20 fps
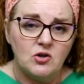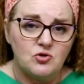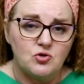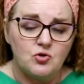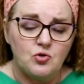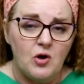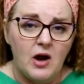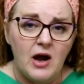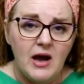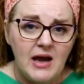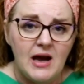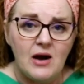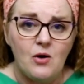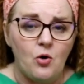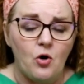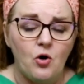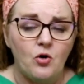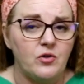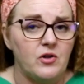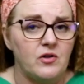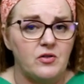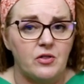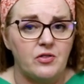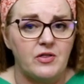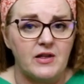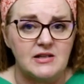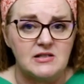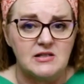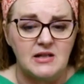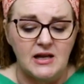try out all the other
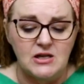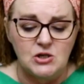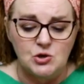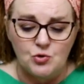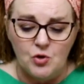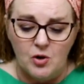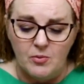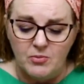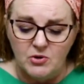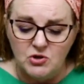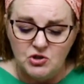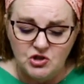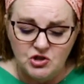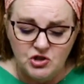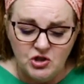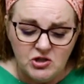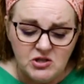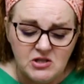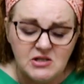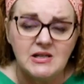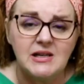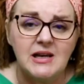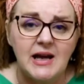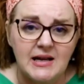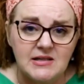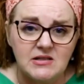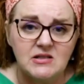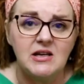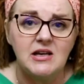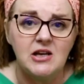things later on, but just
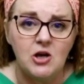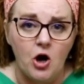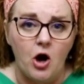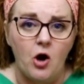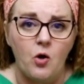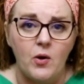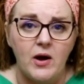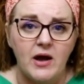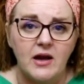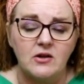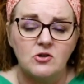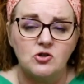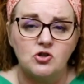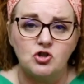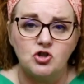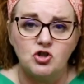getting going,